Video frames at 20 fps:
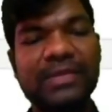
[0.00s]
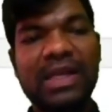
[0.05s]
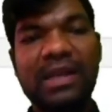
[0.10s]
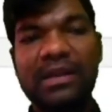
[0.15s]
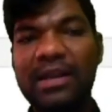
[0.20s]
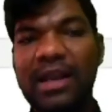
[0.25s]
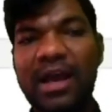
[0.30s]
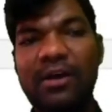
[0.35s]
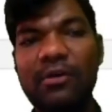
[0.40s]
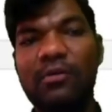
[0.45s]

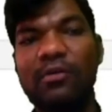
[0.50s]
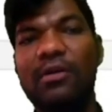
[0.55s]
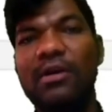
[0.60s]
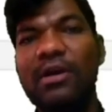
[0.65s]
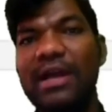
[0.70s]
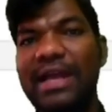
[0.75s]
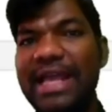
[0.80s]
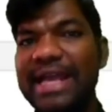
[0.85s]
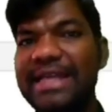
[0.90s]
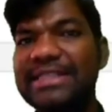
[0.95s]
Now
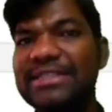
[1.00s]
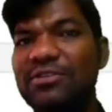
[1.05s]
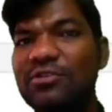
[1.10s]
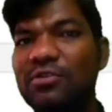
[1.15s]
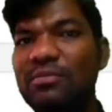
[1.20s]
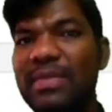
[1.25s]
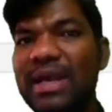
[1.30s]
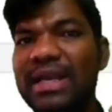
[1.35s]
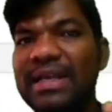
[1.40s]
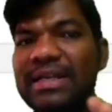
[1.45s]

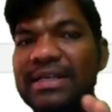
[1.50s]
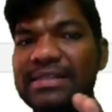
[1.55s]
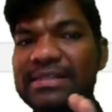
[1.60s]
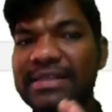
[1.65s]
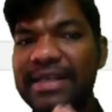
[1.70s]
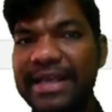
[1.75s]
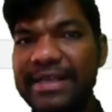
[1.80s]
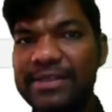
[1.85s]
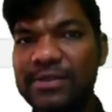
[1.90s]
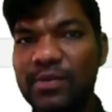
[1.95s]
x2
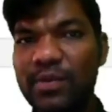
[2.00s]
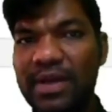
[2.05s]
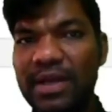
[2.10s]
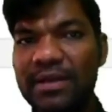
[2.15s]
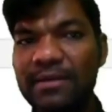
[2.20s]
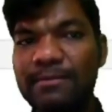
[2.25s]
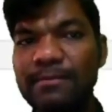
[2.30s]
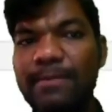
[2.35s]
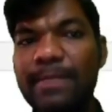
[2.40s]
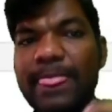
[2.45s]
minus
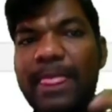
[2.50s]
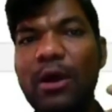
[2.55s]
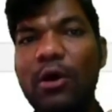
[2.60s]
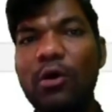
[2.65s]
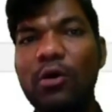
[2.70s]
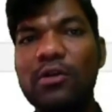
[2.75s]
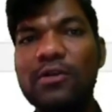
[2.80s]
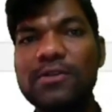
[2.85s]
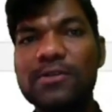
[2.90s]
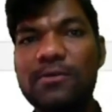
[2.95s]
x1
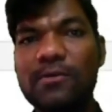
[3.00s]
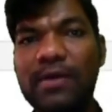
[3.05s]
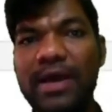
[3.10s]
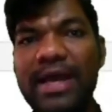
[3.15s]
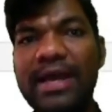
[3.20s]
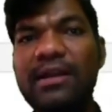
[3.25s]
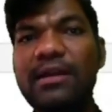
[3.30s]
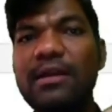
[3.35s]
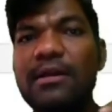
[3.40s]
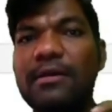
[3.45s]
whole
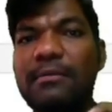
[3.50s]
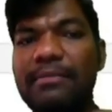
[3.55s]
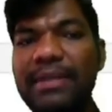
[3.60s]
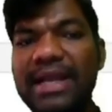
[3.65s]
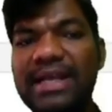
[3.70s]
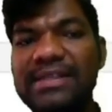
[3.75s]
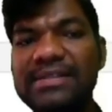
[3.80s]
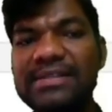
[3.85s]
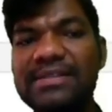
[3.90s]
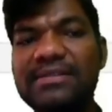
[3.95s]
square
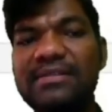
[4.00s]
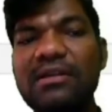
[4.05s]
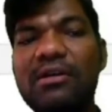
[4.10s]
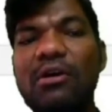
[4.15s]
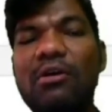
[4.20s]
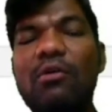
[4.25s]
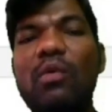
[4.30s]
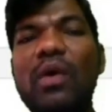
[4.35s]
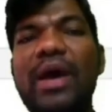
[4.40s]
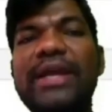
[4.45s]
plus
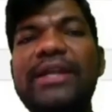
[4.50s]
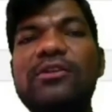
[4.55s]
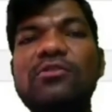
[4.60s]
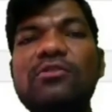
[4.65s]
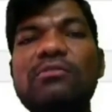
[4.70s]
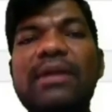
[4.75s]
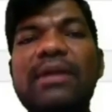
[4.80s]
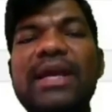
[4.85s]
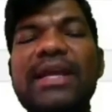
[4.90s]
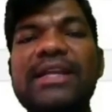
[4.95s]

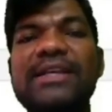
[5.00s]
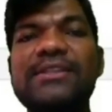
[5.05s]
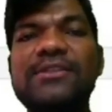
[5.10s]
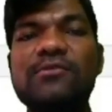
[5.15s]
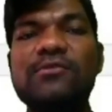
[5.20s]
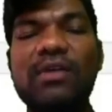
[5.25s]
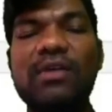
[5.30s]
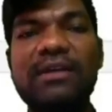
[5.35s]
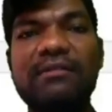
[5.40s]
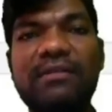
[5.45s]
y2
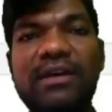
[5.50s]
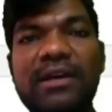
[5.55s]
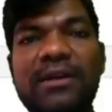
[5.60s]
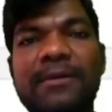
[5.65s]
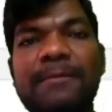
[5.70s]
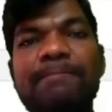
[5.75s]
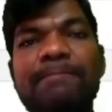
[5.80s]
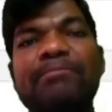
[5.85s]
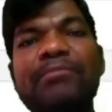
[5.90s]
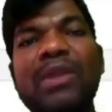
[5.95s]
minus
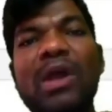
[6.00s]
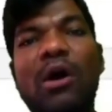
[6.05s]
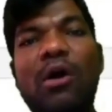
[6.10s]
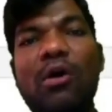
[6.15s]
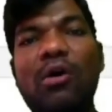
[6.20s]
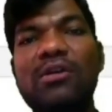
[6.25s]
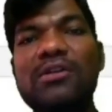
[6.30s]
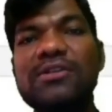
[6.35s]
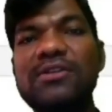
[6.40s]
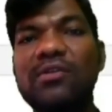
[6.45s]
y1
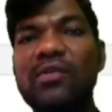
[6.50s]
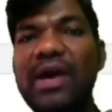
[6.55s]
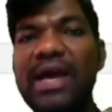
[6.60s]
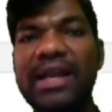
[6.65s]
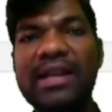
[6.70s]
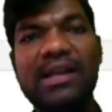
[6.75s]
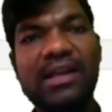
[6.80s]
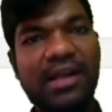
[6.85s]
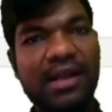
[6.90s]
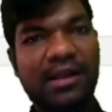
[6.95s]
whole
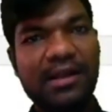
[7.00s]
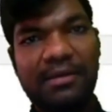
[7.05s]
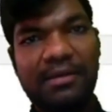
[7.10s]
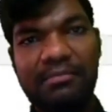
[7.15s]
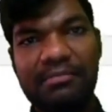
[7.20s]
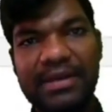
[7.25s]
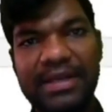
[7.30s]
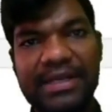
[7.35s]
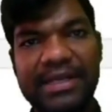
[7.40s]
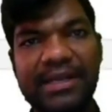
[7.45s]
square
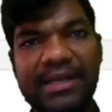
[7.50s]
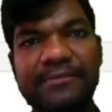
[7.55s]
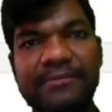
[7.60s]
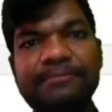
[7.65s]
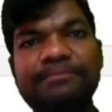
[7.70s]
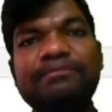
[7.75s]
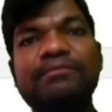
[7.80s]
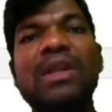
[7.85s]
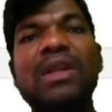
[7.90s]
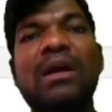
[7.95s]
completed.
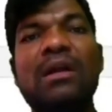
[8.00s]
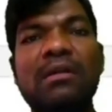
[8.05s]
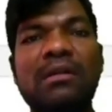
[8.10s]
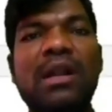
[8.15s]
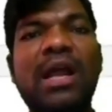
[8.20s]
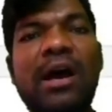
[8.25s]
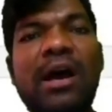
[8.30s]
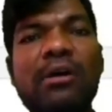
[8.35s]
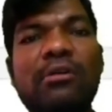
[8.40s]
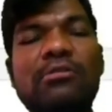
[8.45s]

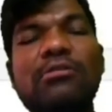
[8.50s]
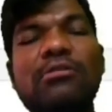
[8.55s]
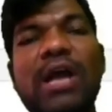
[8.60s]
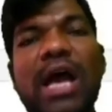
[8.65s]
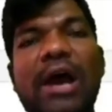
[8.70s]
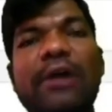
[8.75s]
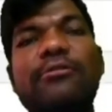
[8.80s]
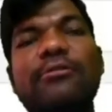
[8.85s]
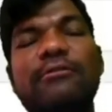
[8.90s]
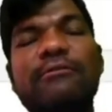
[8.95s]
Now you
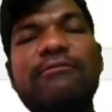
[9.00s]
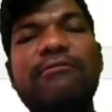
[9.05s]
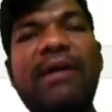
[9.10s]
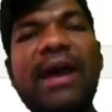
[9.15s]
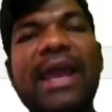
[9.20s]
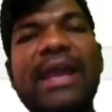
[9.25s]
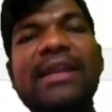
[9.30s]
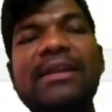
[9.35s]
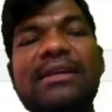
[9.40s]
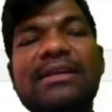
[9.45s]
have to
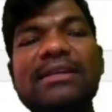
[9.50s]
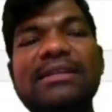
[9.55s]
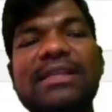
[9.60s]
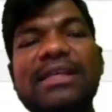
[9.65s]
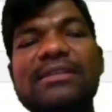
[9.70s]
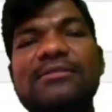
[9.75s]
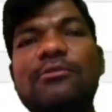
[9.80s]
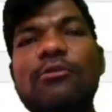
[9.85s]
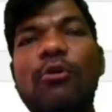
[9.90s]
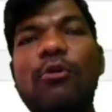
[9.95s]
find the
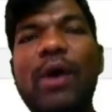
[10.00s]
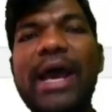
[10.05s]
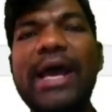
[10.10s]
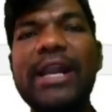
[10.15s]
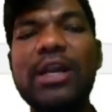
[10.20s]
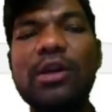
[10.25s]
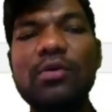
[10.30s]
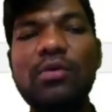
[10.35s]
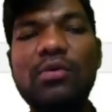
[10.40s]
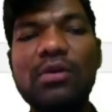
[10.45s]

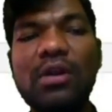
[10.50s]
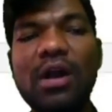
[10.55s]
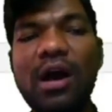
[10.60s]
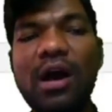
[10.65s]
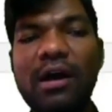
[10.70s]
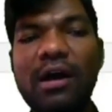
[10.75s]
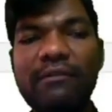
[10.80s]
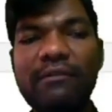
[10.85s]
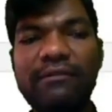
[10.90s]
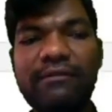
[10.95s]
square root
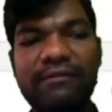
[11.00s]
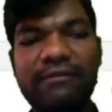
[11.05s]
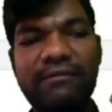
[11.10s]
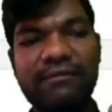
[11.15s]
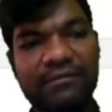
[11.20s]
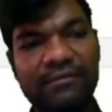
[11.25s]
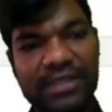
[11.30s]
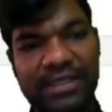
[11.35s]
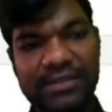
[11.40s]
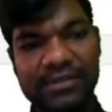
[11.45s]
of
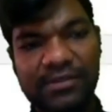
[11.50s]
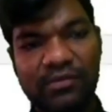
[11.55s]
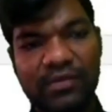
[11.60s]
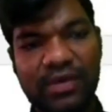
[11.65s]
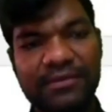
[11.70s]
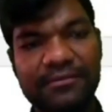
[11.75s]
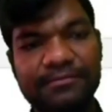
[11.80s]
this one.